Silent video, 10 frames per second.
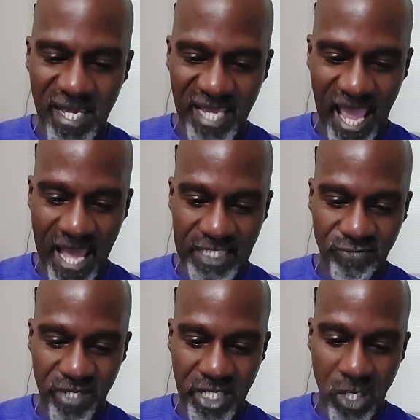cast
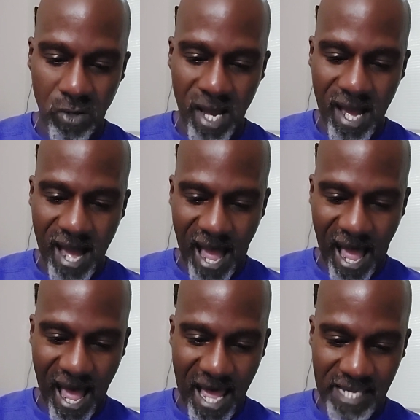video,
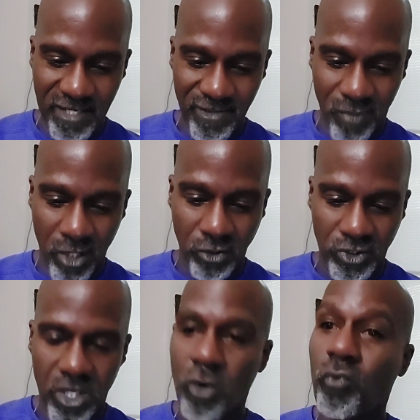hide
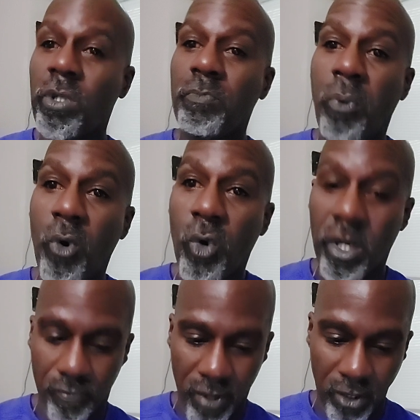post,
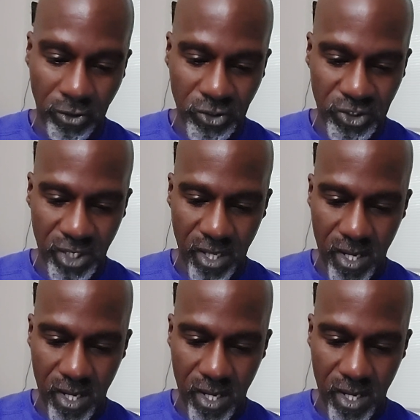report posts,